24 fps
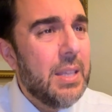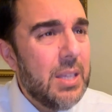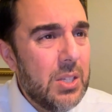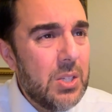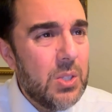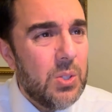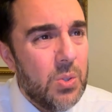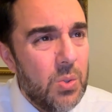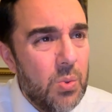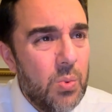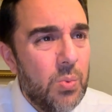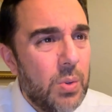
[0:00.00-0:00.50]

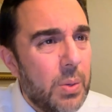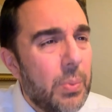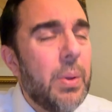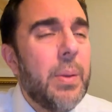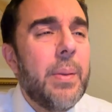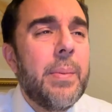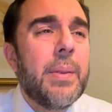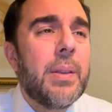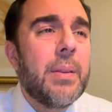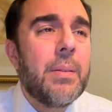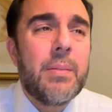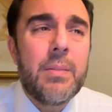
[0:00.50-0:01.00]
two
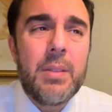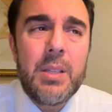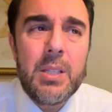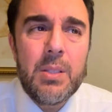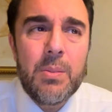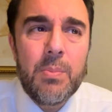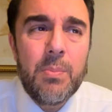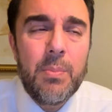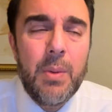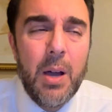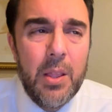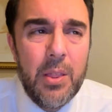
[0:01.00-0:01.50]
women, these
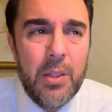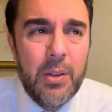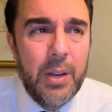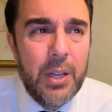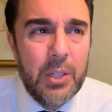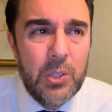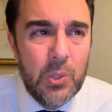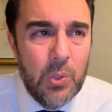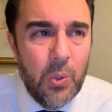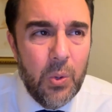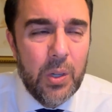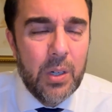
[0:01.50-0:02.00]
mother
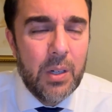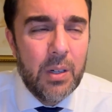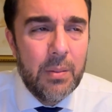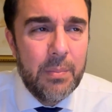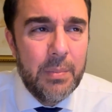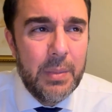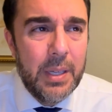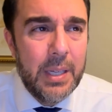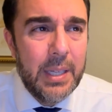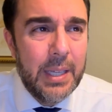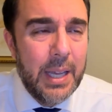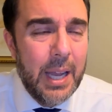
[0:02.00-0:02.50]
and daughter,
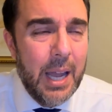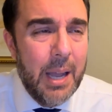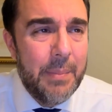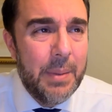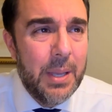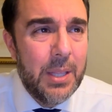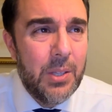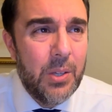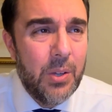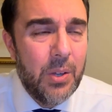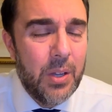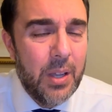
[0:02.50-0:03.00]
Miriam
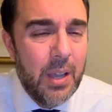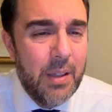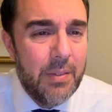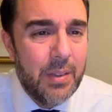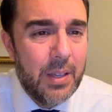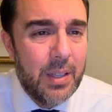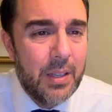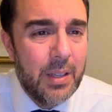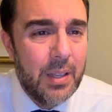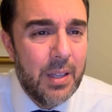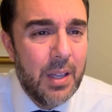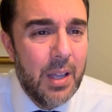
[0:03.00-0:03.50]
and Yocheved,
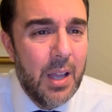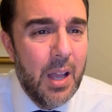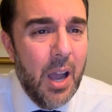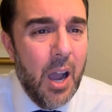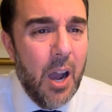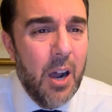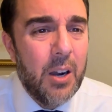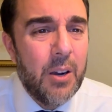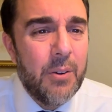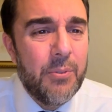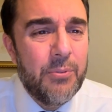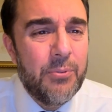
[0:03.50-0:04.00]

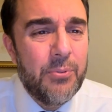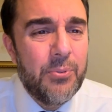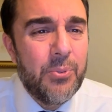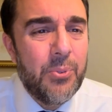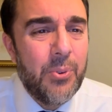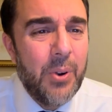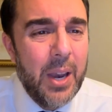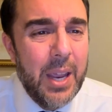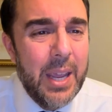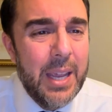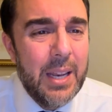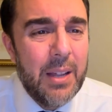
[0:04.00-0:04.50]
are
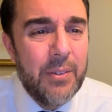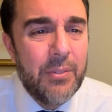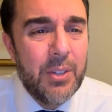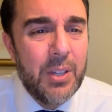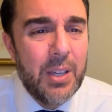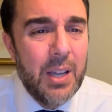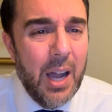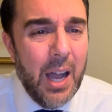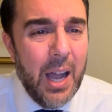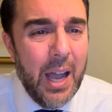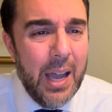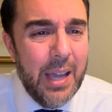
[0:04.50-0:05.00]
afraid of
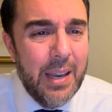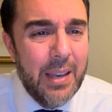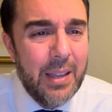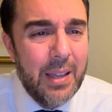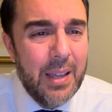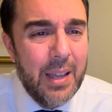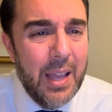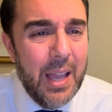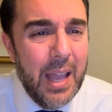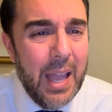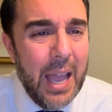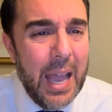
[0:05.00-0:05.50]
God
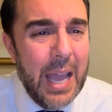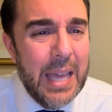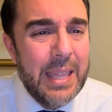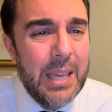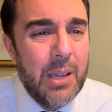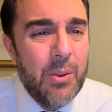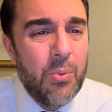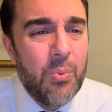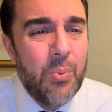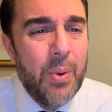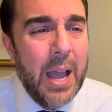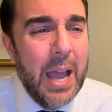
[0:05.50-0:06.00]
and they
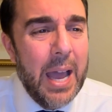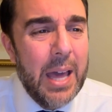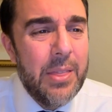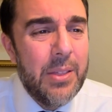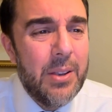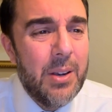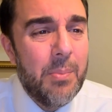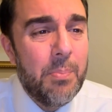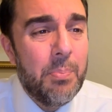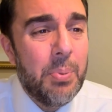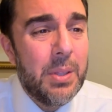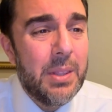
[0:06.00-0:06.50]

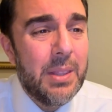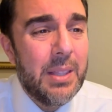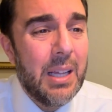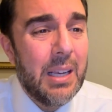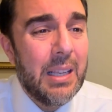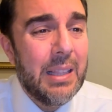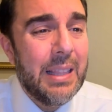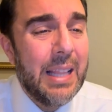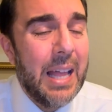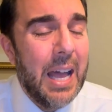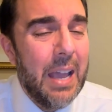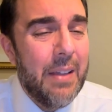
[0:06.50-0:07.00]
rather put their
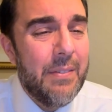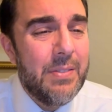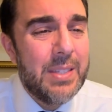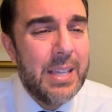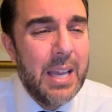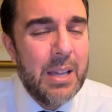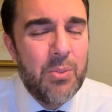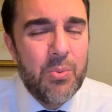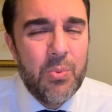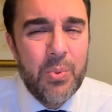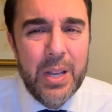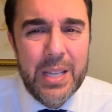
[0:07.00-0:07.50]
lives
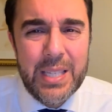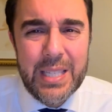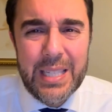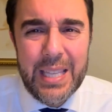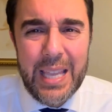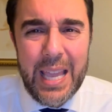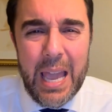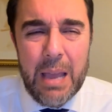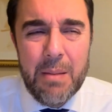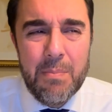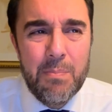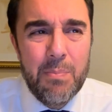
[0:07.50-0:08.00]
at risk
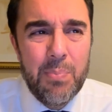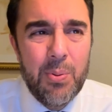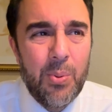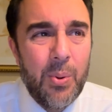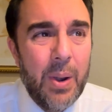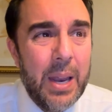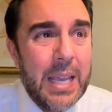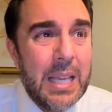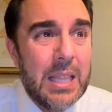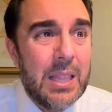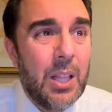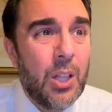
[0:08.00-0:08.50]
and
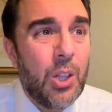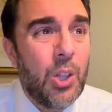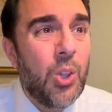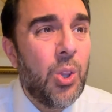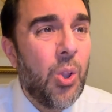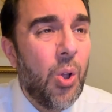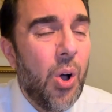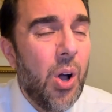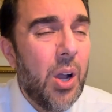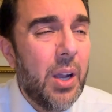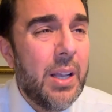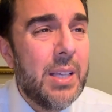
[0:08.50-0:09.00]
break the
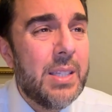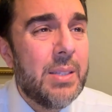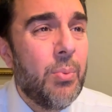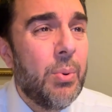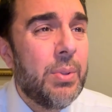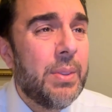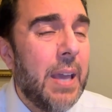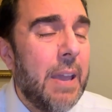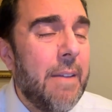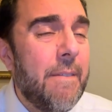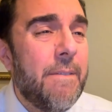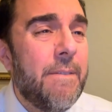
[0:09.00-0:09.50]
law because what
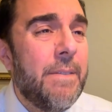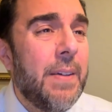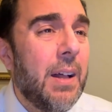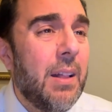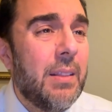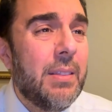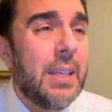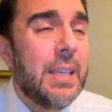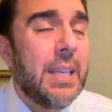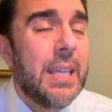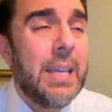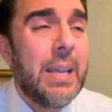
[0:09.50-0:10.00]
they felt
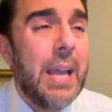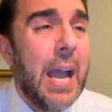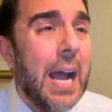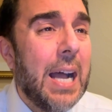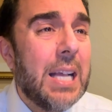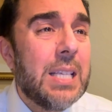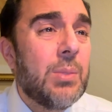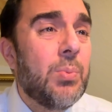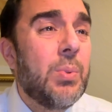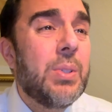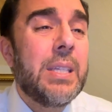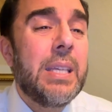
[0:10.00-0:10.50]
that he
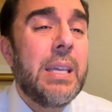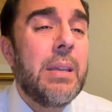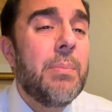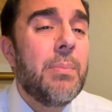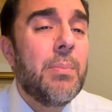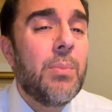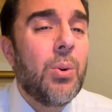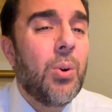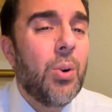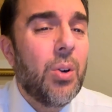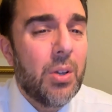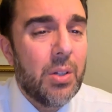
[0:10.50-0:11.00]
asked was
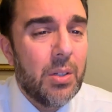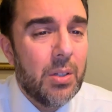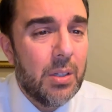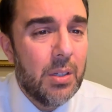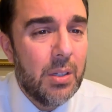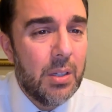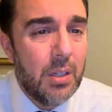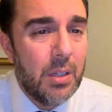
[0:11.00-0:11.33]
immoral